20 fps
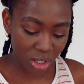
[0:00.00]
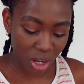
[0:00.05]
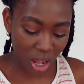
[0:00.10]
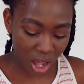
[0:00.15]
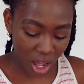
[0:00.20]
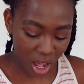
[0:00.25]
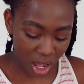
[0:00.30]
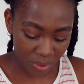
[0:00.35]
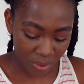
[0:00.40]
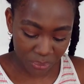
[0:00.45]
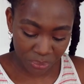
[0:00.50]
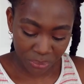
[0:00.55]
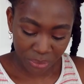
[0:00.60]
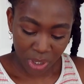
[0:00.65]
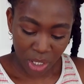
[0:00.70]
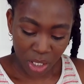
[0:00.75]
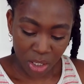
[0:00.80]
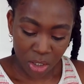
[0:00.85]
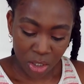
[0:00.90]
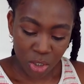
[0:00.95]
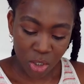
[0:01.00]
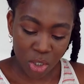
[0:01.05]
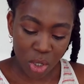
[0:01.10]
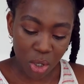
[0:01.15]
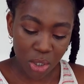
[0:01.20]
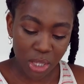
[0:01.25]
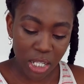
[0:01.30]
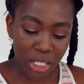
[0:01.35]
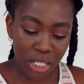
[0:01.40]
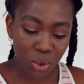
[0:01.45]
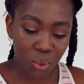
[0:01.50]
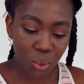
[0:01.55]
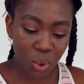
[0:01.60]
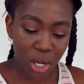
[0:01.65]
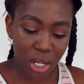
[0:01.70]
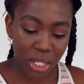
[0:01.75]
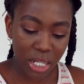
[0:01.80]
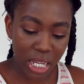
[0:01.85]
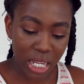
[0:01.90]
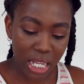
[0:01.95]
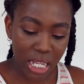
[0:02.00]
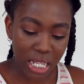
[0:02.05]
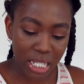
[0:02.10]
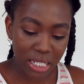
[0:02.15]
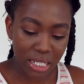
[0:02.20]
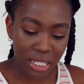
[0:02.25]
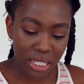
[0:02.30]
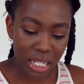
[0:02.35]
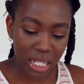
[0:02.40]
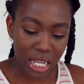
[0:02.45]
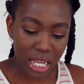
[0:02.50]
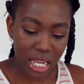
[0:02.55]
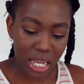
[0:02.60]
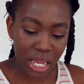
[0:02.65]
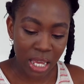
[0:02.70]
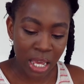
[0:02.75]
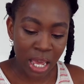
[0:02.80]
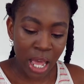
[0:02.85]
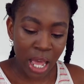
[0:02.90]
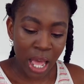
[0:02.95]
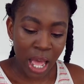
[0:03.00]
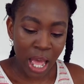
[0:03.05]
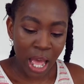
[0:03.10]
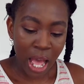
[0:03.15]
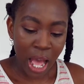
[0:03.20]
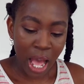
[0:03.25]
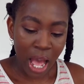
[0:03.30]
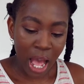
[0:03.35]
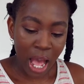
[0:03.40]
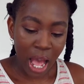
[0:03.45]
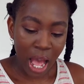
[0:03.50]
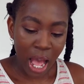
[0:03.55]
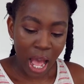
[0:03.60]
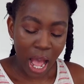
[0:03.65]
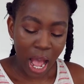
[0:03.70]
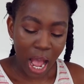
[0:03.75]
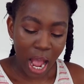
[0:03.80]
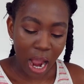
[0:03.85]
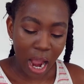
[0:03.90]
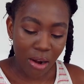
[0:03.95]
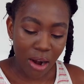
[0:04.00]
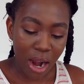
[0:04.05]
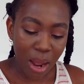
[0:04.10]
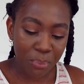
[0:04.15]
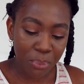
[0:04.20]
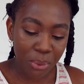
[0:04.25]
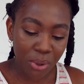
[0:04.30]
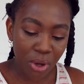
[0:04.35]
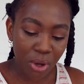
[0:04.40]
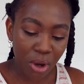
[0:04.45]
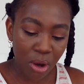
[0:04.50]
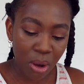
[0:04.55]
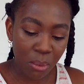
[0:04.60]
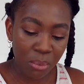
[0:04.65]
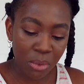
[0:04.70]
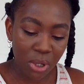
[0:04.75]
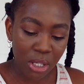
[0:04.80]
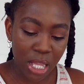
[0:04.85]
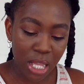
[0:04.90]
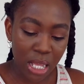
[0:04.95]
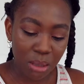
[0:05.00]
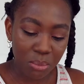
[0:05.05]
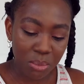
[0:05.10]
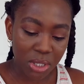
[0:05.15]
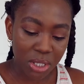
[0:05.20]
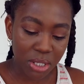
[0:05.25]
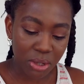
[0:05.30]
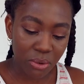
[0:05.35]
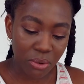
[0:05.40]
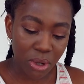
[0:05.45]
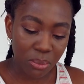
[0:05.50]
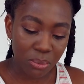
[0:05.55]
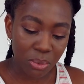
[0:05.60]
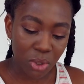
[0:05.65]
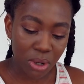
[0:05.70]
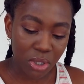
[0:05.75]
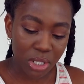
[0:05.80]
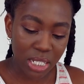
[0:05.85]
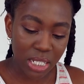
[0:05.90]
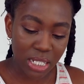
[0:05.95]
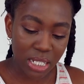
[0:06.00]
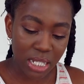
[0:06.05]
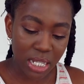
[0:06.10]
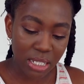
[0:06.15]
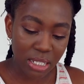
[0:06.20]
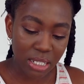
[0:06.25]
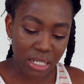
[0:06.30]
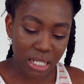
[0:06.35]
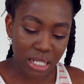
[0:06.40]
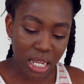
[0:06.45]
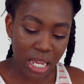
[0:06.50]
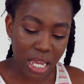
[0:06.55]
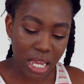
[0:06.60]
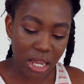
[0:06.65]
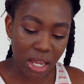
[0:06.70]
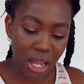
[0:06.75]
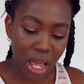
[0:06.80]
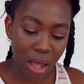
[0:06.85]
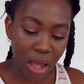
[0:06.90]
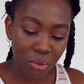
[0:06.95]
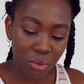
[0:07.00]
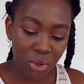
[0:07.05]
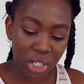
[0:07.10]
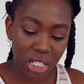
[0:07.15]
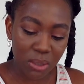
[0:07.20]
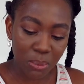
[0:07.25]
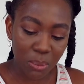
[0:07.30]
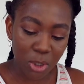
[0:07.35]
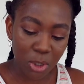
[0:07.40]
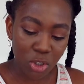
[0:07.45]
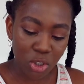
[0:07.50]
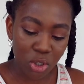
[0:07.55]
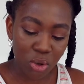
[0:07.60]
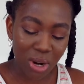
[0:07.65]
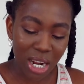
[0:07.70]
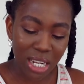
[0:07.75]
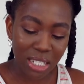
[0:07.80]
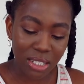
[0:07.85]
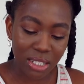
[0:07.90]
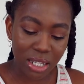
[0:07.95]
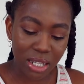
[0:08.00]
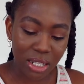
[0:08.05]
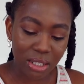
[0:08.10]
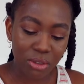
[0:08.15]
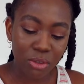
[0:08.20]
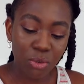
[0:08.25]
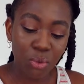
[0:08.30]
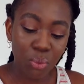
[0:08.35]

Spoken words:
are. So this one is the Arabium serum. So this is the rich moisturizing